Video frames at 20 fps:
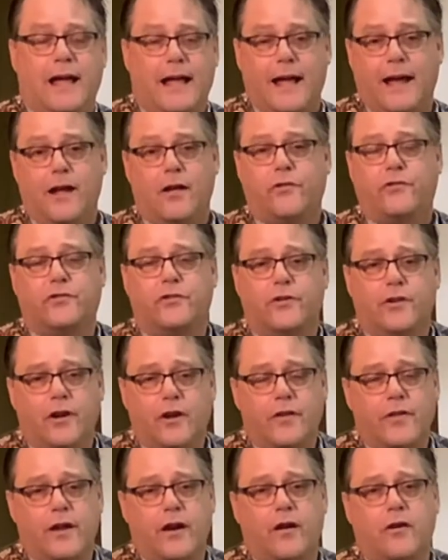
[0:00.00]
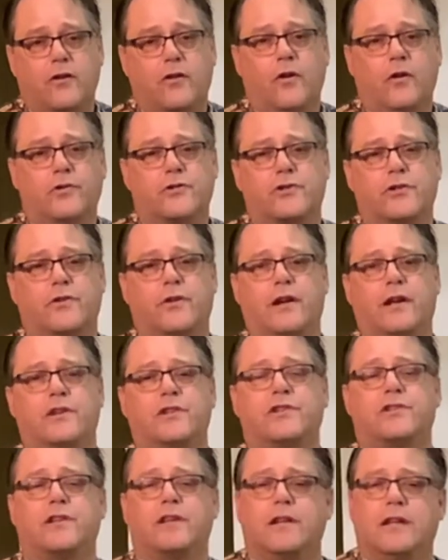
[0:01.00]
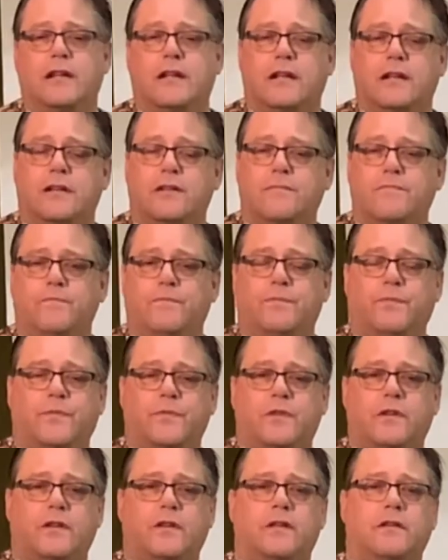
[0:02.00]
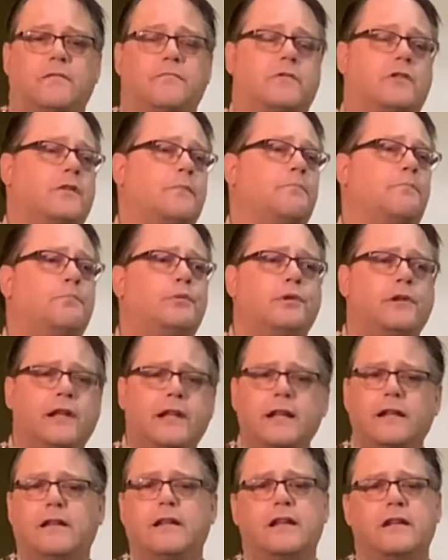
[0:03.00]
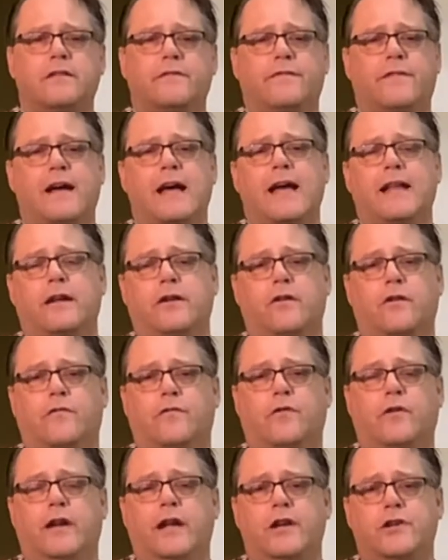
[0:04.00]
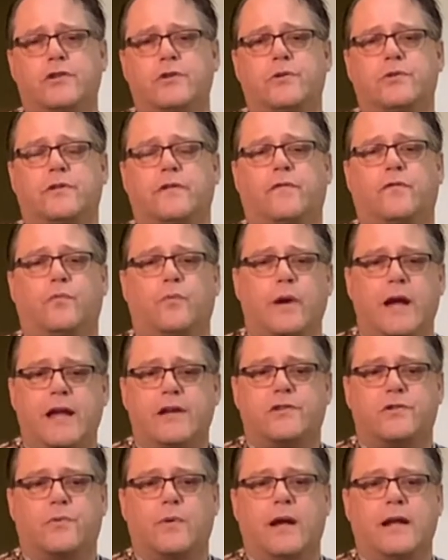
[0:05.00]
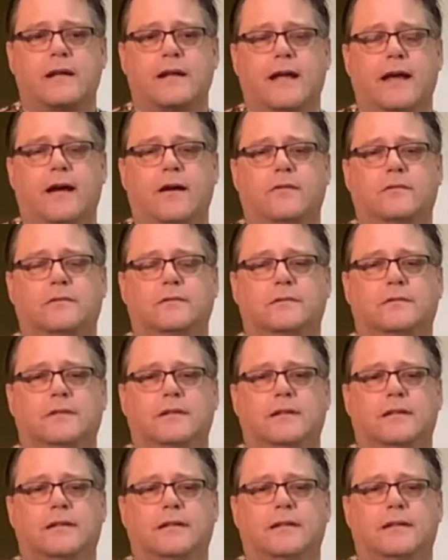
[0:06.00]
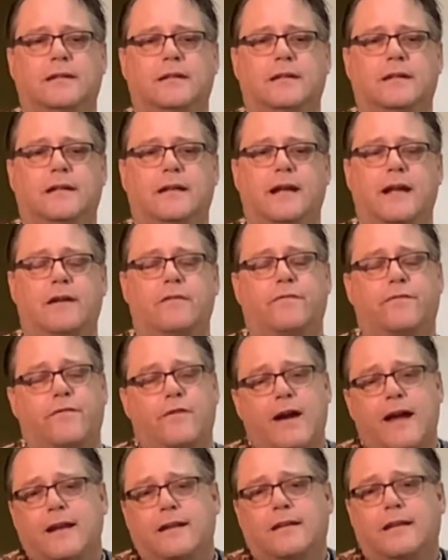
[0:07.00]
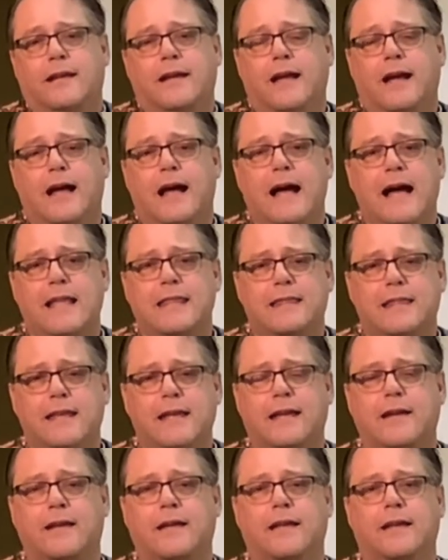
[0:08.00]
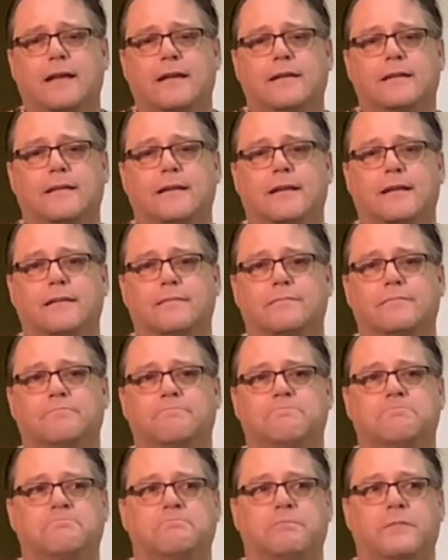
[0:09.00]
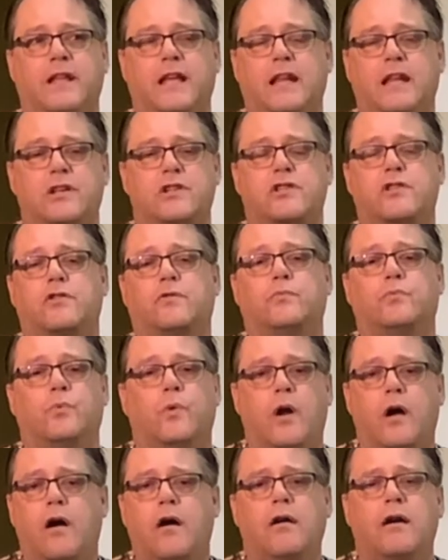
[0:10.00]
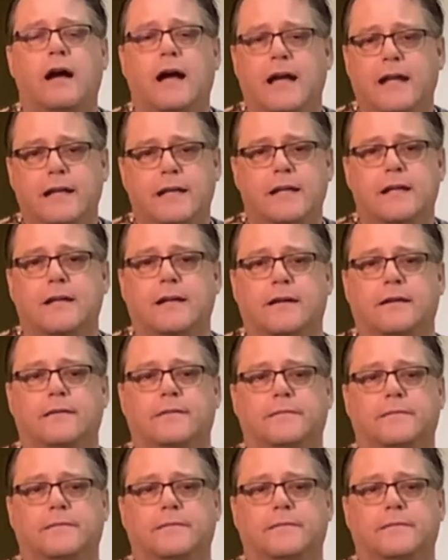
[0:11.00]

I also know that our culture is completely divided over issues of race right now. And frankly, I think it is the wrong idea.